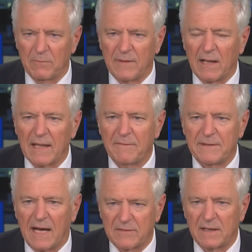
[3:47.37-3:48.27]
they
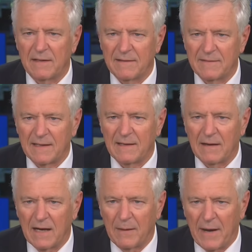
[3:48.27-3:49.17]
left out the, the
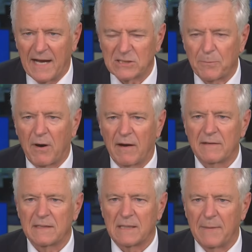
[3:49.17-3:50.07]
Hamas part
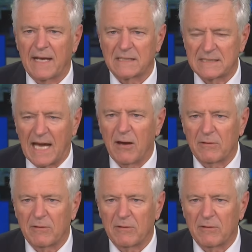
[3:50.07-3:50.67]
to make it sound